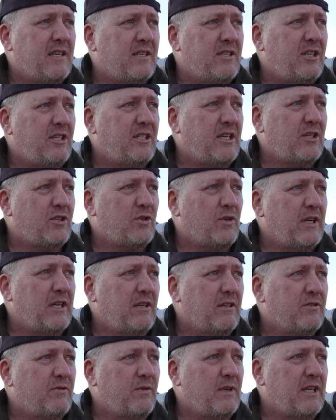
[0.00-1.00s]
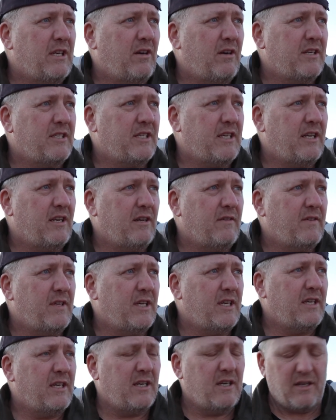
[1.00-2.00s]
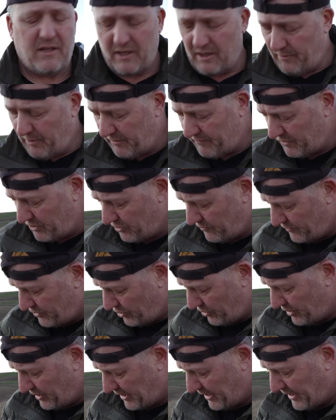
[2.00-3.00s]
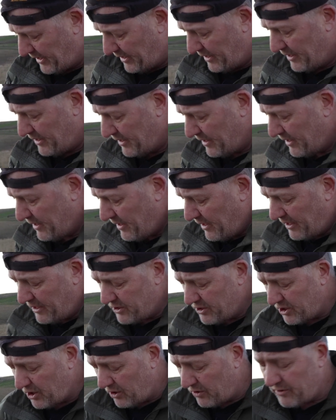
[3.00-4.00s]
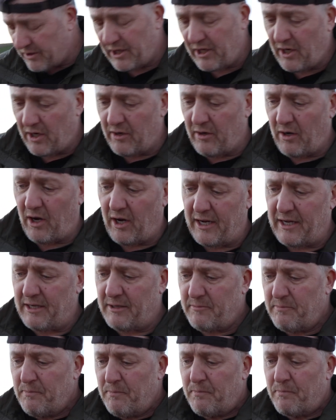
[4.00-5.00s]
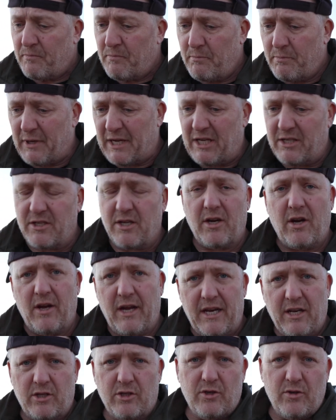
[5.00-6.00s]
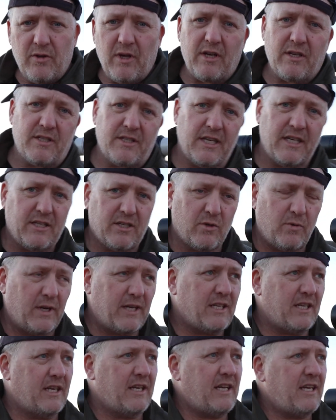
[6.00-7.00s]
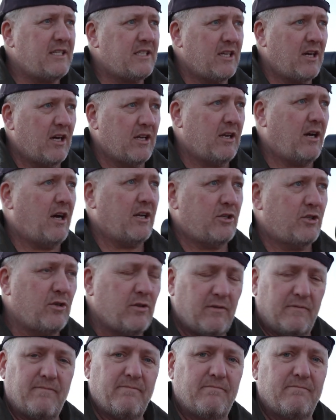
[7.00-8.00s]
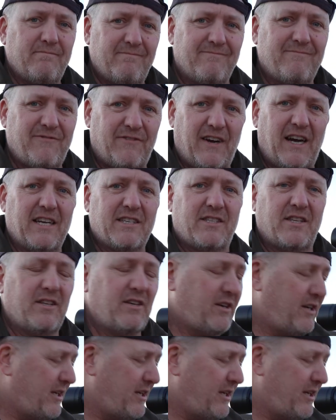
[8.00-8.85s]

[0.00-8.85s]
Geez, that tree looks really nice again over there. I think I might have to shoot it again. And so, you know, because I know how to do those things quickly and easily, I do them faster than